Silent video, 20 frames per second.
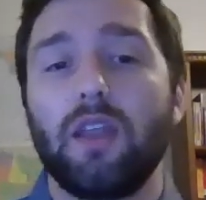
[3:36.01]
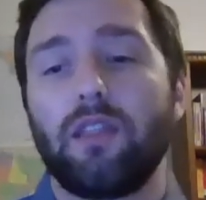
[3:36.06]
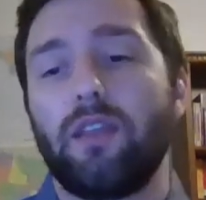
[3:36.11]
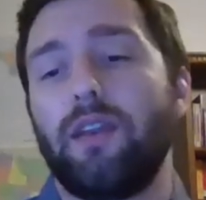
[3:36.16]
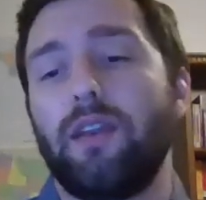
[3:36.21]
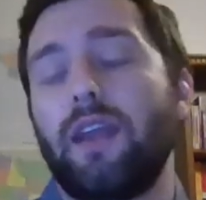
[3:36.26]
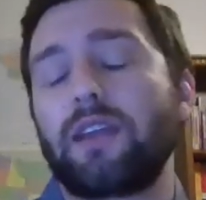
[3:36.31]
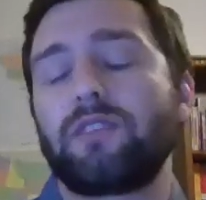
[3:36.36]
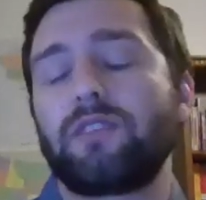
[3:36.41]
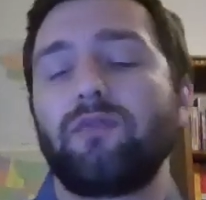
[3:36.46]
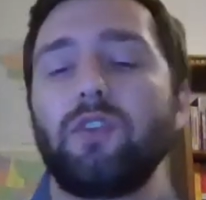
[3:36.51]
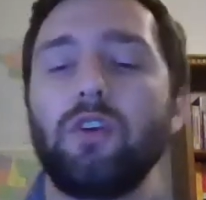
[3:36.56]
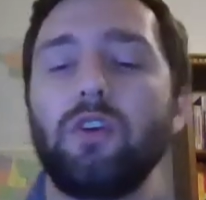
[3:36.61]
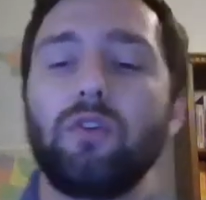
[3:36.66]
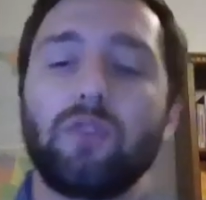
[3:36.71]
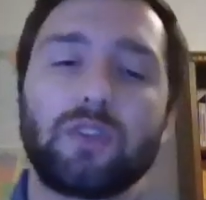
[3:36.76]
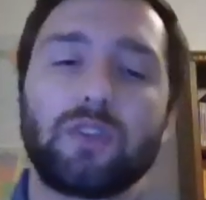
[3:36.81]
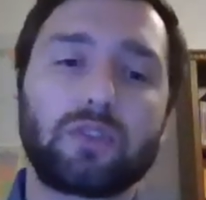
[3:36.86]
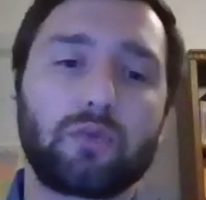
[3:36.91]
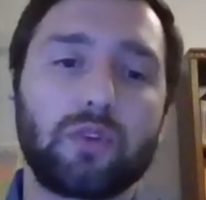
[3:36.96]
The next
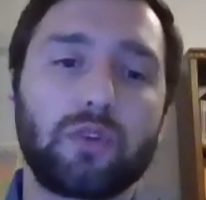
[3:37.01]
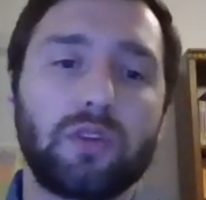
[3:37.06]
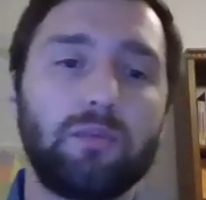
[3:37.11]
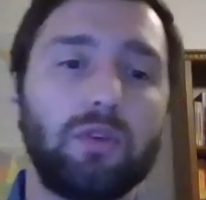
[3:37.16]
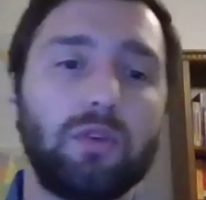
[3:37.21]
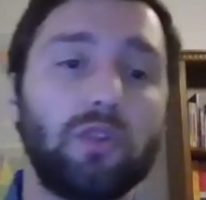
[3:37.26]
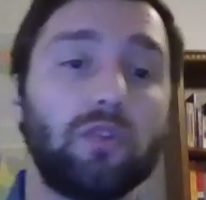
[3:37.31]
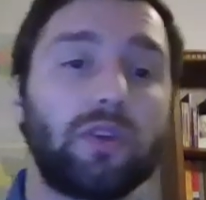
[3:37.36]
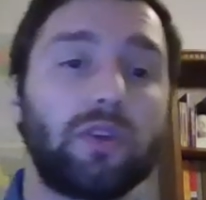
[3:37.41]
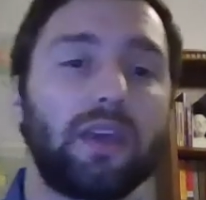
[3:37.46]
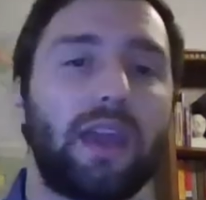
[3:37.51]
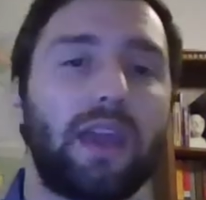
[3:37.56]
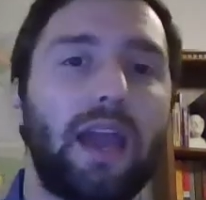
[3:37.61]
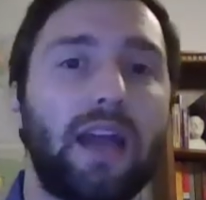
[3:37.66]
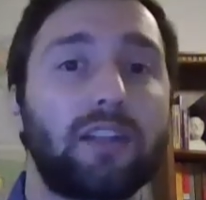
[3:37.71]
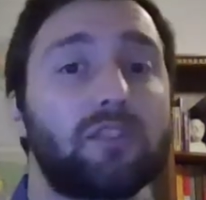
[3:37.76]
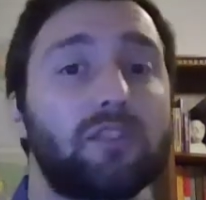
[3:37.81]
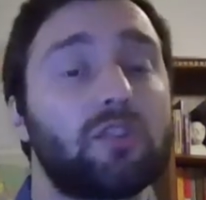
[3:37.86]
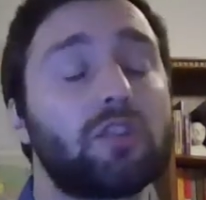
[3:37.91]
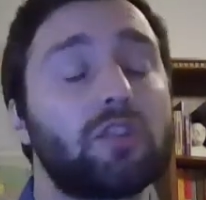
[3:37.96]
video is going to be looking
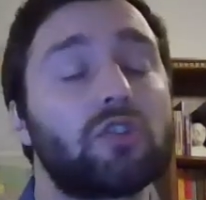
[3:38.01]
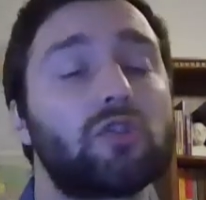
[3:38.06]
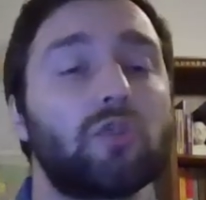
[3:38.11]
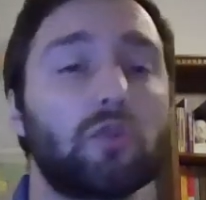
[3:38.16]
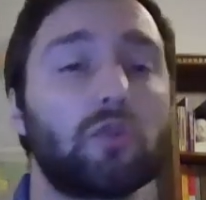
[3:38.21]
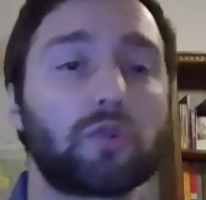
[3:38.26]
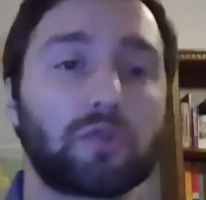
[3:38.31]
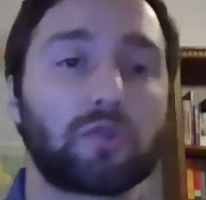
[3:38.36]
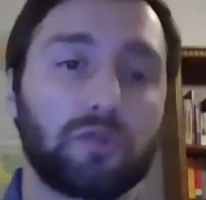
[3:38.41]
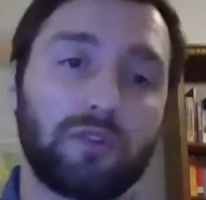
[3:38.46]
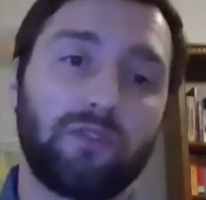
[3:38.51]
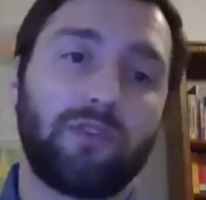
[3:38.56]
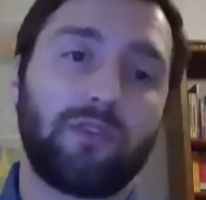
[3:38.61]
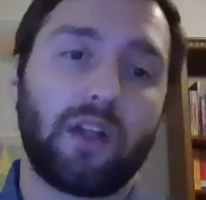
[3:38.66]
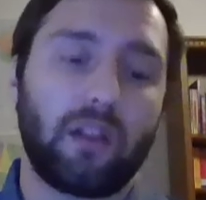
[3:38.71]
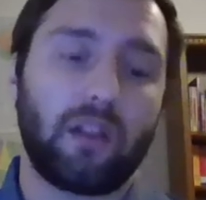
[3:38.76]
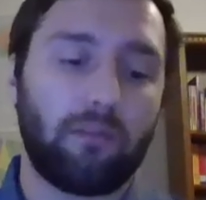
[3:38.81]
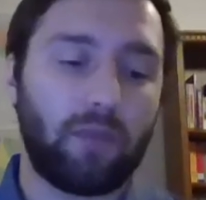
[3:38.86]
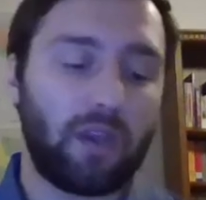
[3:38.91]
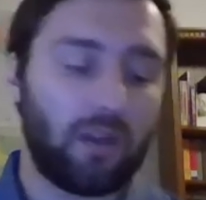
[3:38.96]
at the social
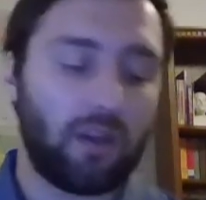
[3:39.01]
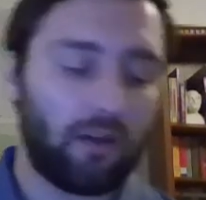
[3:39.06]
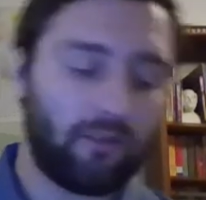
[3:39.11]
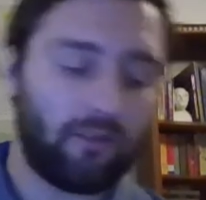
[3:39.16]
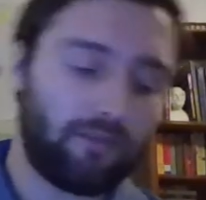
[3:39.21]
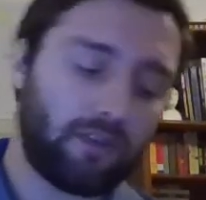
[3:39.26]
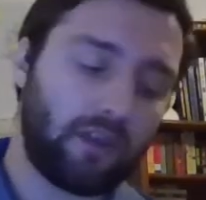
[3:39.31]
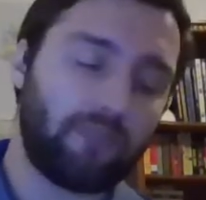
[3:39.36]
development of